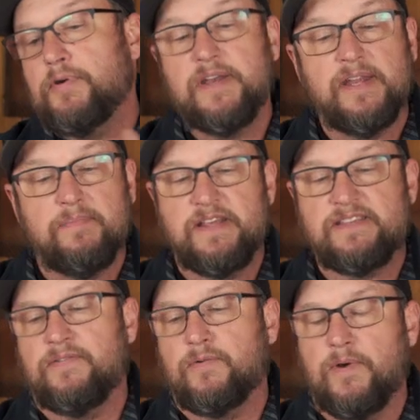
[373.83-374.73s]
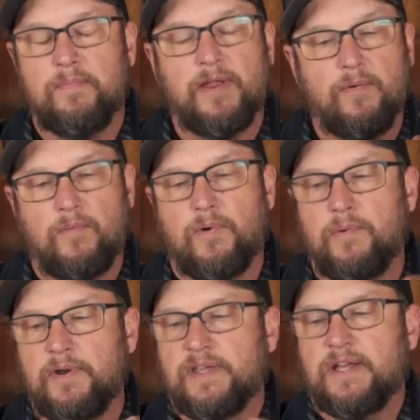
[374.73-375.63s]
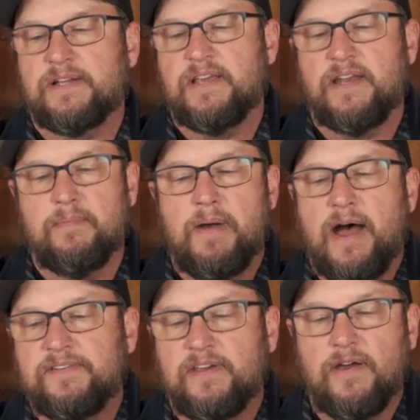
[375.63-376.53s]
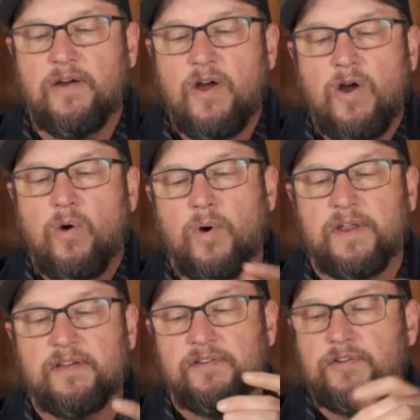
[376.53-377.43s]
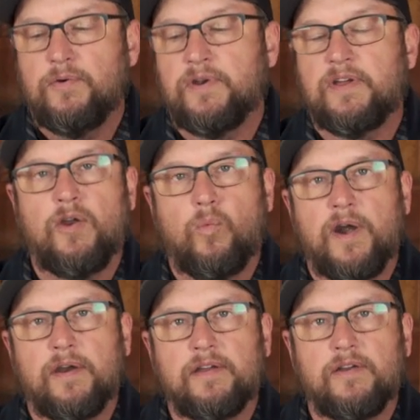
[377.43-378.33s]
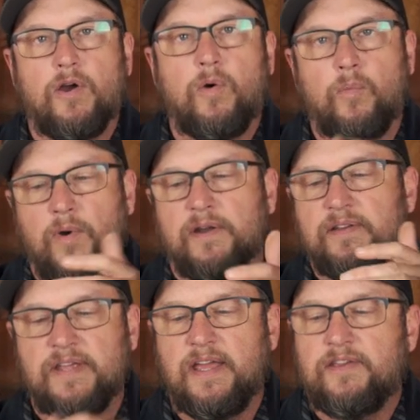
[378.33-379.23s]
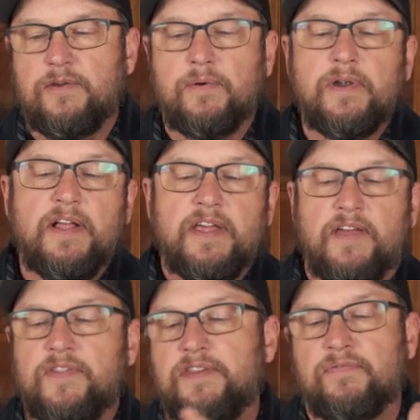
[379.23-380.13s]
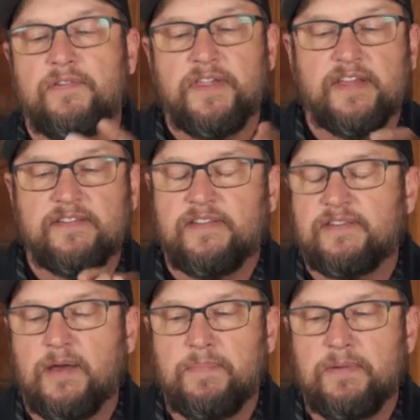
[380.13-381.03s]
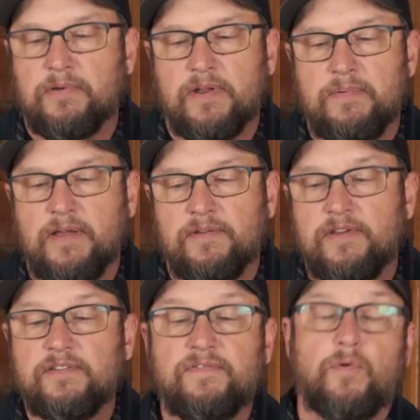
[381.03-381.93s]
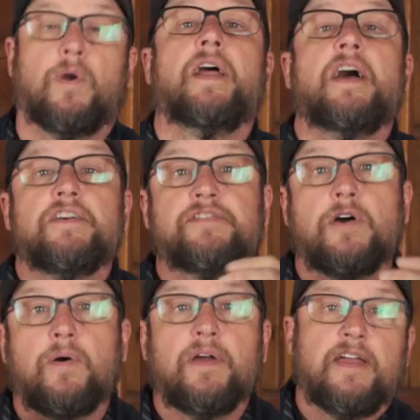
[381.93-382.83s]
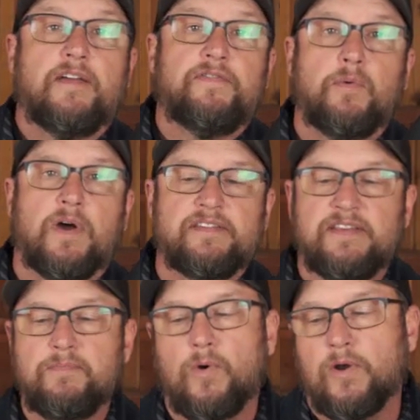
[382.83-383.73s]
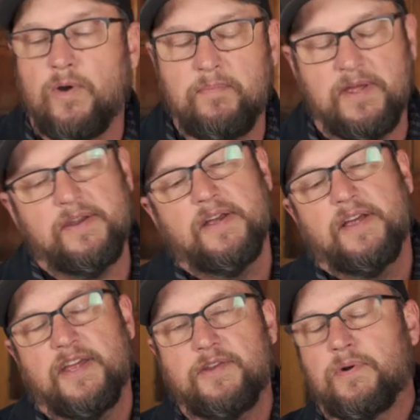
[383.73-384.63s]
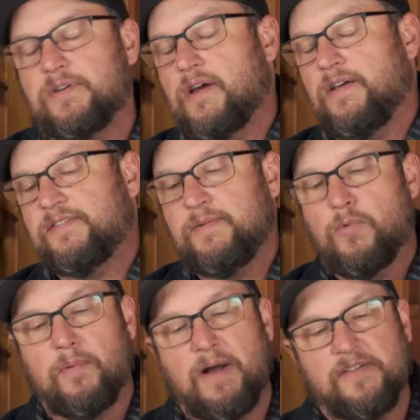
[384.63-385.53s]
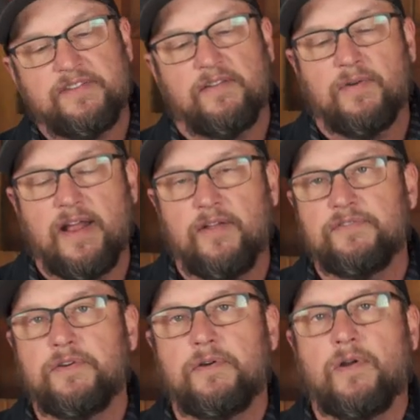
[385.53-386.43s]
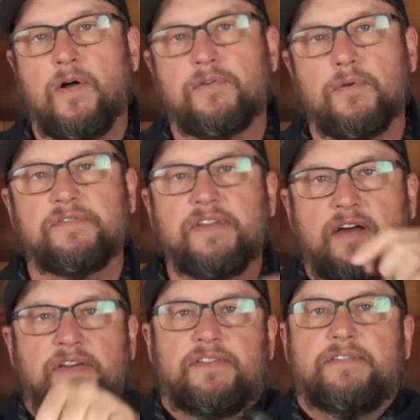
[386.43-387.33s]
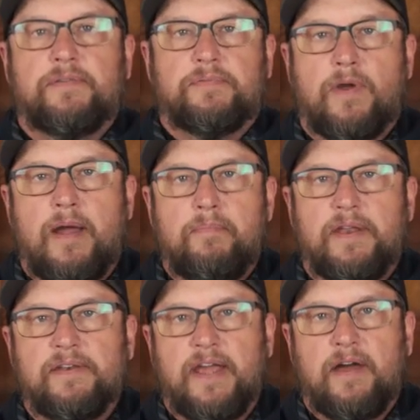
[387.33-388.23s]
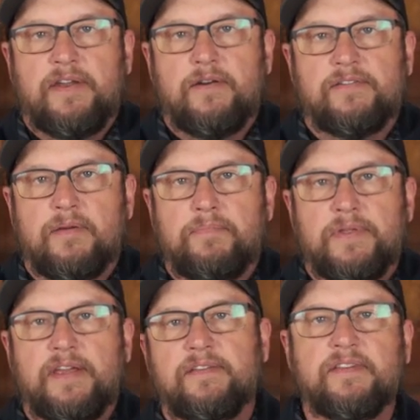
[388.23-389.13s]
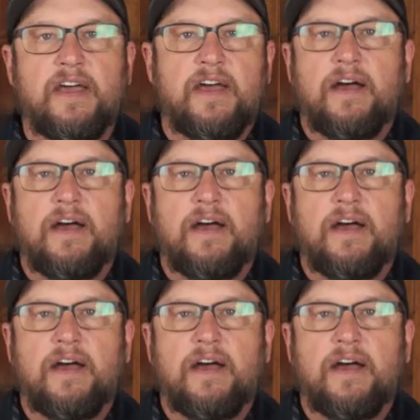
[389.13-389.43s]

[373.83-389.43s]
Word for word: pretty neat piece of equipment. We're really excited about uh, what it can do and kind of where it can go and where it can take you and the different things that uh, people are going to be able to use it for. So, if you want to see more equipment and you want to see more about stuff Ray Allen's doing and all the cool stuff, hit the subscribe button down here someplace